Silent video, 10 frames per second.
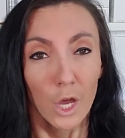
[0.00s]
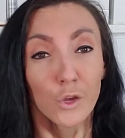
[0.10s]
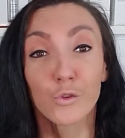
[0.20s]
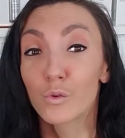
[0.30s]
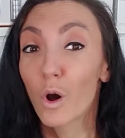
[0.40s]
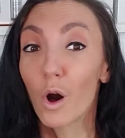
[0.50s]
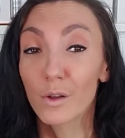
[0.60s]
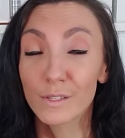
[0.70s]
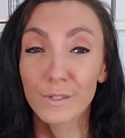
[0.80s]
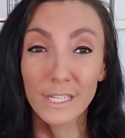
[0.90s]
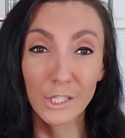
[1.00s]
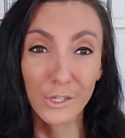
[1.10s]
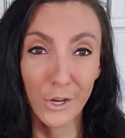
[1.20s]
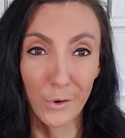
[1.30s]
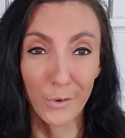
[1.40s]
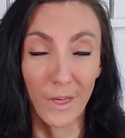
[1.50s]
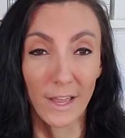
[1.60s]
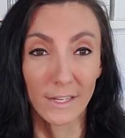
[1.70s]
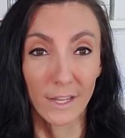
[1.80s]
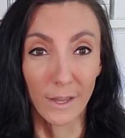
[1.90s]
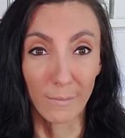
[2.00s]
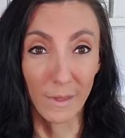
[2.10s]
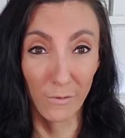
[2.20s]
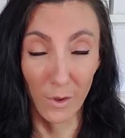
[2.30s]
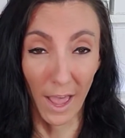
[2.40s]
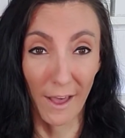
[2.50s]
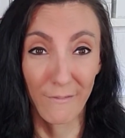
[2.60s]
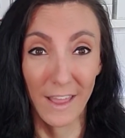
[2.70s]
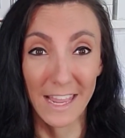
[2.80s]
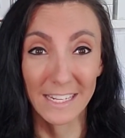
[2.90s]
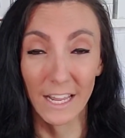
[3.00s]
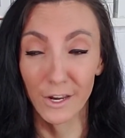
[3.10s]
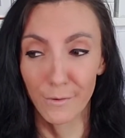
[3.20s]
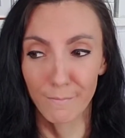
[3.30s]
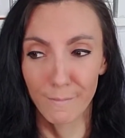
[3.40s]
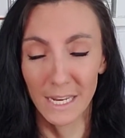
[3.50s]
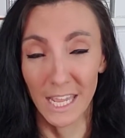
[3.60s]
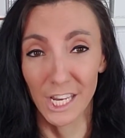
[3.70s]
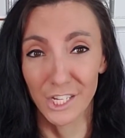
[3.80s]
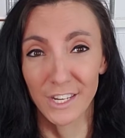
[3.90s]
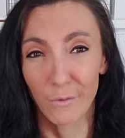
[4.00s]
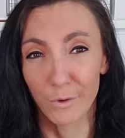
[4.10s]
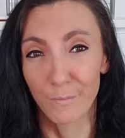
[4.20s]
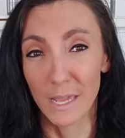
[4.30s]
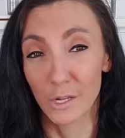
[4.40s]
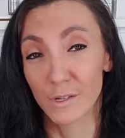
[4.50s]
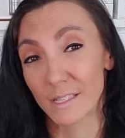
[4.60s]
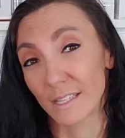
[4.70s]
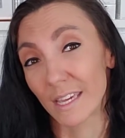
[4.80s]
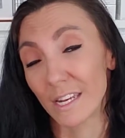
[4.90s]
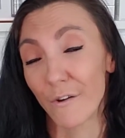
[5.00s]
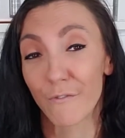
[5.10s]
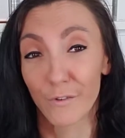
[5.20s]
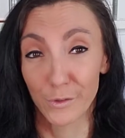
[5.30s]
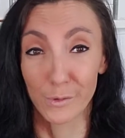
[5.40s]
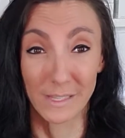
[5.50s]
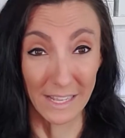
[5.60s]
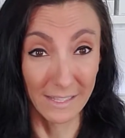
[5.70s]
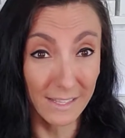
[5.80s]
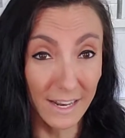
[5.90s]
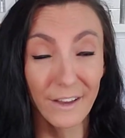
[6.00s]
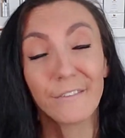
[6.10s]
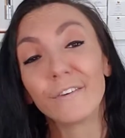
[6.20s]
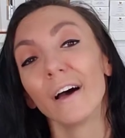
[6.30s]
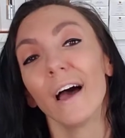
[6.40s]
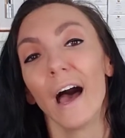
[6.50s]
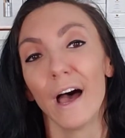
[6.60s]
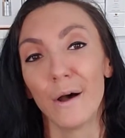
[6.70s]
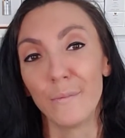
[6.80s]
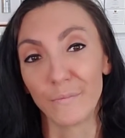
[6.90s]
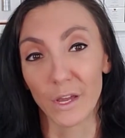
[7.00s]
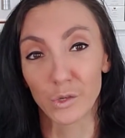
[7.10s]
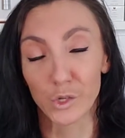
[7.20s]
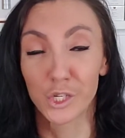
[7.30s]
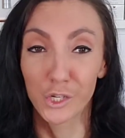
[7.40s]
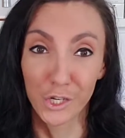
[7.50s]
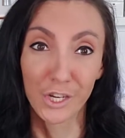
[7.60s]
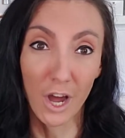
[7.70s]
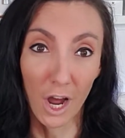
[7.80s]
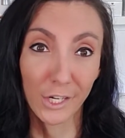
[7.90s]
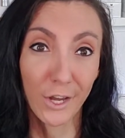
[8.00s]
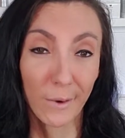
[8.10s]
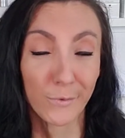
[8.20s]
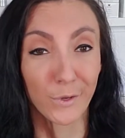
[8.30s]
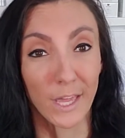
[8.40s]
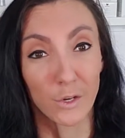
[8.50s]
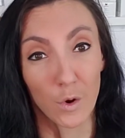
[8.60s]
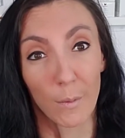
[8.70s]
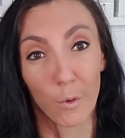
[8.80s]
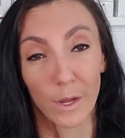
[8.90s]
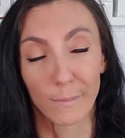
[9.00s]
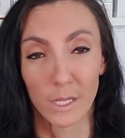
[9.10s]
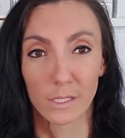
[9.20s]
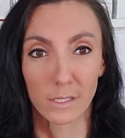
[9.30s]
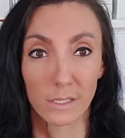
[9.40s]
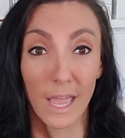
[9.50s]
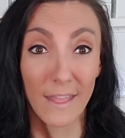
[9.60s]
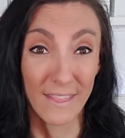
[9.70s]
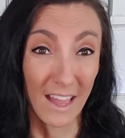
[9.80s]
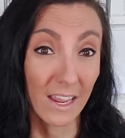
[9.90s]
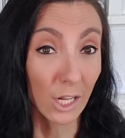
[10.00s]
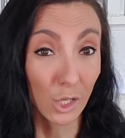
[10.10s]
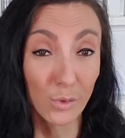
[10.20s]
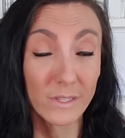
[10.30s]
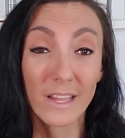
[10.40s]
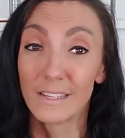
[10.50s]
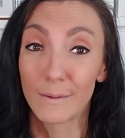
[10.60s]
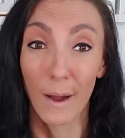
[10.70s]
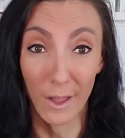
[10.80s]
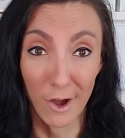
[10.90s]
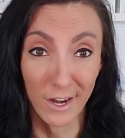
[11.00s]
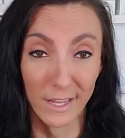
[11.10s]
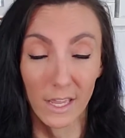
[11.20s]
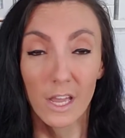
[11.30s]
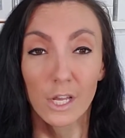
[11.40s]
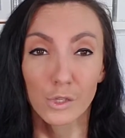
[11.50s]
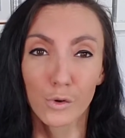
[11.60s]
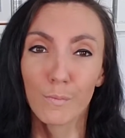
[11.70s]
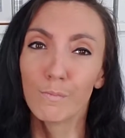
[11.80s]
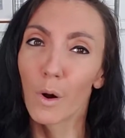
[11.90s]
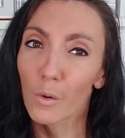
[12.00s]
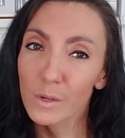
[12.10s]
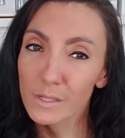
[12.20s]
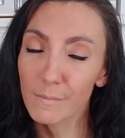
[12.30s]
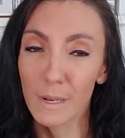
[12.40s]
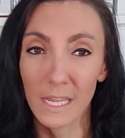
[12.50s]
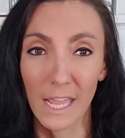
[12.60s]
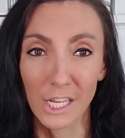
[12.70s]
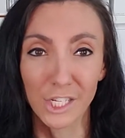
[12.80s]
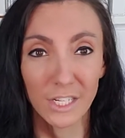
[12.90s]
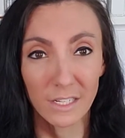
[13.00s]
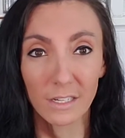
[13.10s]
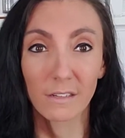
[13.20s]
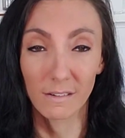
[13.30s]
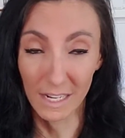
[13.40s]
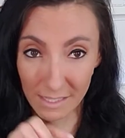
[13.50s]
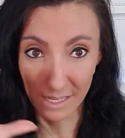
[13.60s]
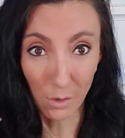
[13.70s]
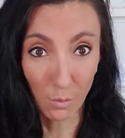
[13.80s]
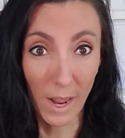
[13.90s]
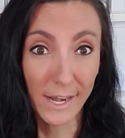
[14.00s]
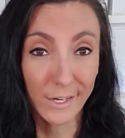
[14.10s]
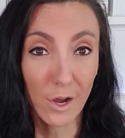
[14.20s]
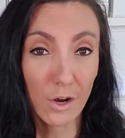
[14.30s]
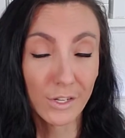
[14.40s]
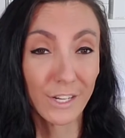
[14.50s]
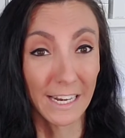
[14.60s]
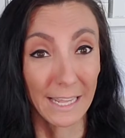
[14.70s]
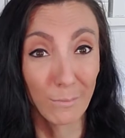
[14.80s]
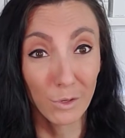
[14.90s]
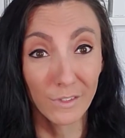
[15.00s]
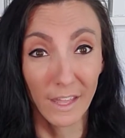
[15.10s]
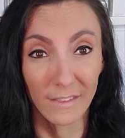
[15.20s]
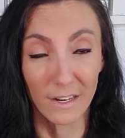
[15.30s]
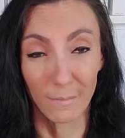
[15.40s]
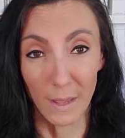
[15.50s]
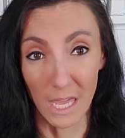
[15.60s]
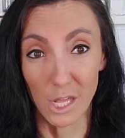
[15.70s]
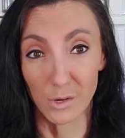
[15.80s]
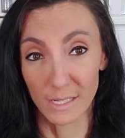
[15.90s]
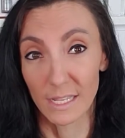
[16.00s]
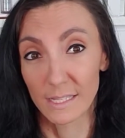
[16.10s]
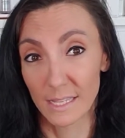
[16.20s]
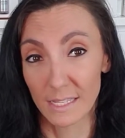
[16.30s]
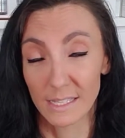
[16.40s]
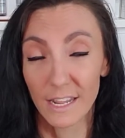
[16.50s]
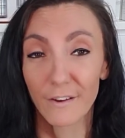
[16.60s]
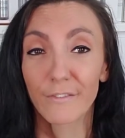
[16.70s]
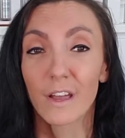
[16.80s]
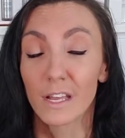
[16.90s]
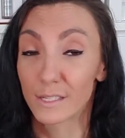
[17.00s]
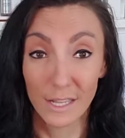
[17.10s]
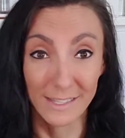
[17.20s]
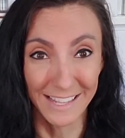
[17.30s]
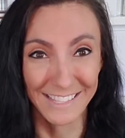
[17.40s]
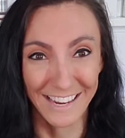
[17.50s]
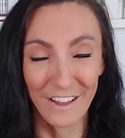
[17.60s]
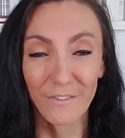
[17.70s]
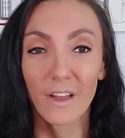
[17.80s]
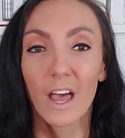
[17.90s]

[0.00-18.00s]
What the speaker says: You also need to know that if you have any kind of medication that would make your skin photosensitive, that you should not come to get your appointment, and that includes antibiotic. So most medication, it's right on the label that they're making your skin sensitive, sun sensitive.